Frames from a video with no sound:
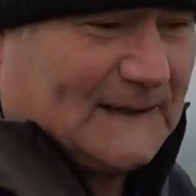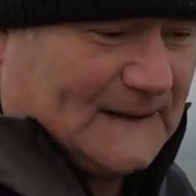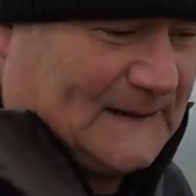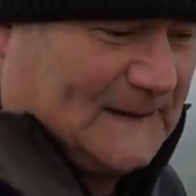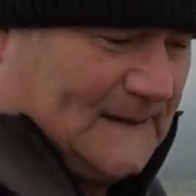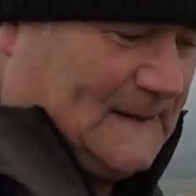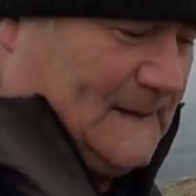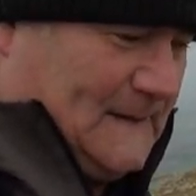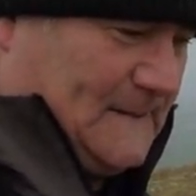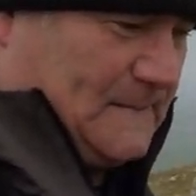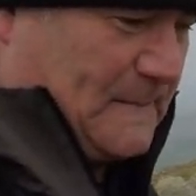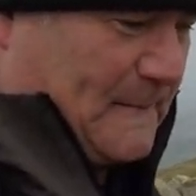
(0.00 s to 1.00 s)

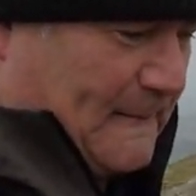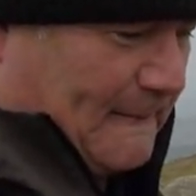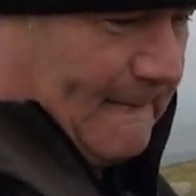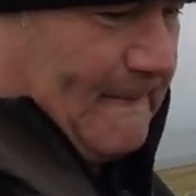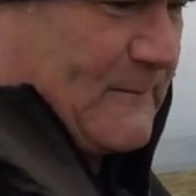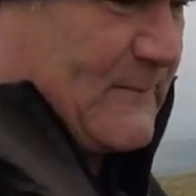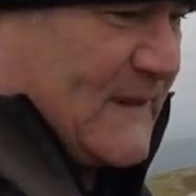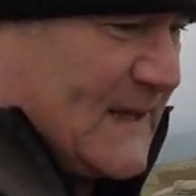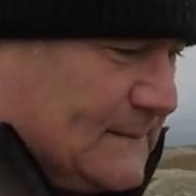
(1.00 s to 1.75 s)
Nobody speaks.